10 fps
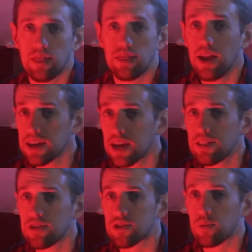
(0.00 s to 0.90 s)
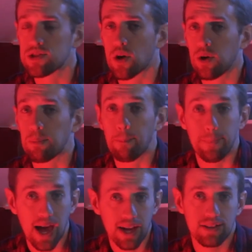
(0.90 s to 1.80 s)
Then again, there's always going
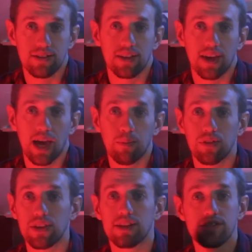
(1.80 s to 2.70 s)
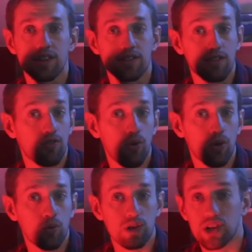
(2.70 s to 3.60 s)
back to the game on the
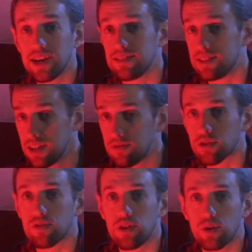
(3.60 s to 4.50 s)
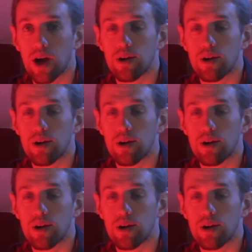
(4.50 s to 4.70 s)
N64, which I did for a few